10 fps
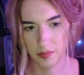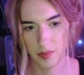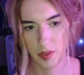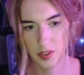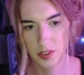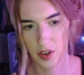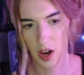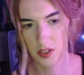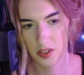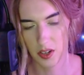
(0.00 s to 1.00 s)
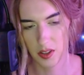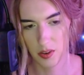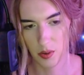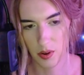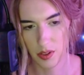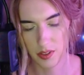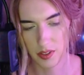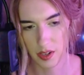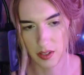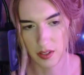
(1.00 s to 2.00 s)
The Scotch in the North
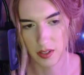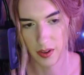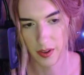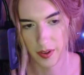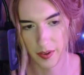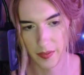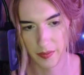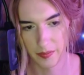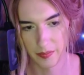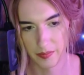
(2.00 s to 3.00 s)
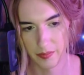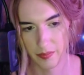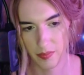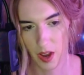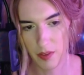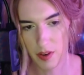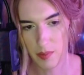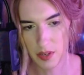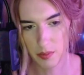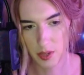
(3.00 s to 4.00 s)
says, I very
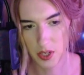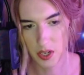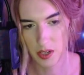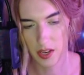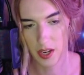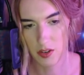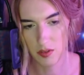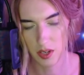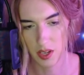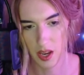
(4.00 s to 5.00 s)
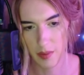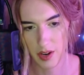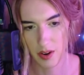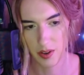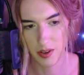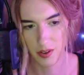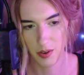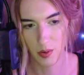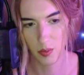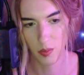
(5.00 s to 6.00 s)
much appreciated the Adria cameo and the
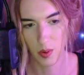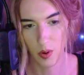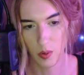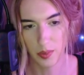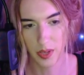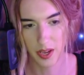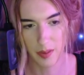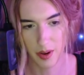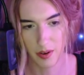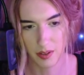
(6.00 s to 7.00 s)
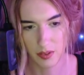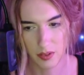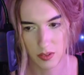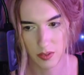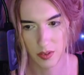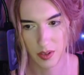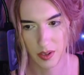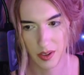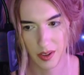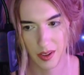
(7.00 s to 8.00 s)
whole plate appearance.
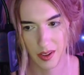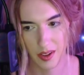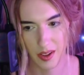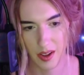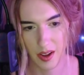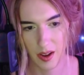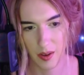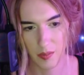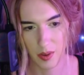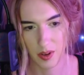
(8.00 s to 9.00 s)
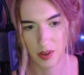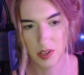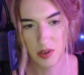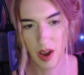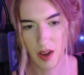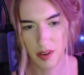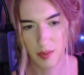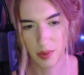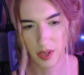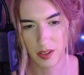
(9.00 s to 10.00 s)
Do you have any
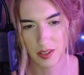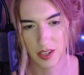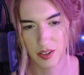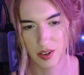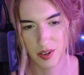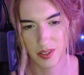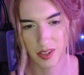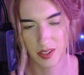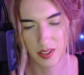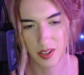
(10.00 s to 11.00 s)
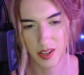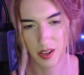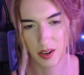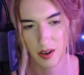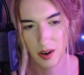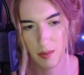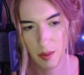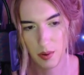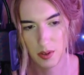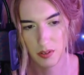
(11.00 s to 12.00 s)
plans to introduce us to the other
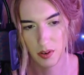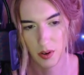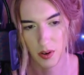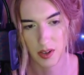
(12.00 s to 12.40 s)
members of her and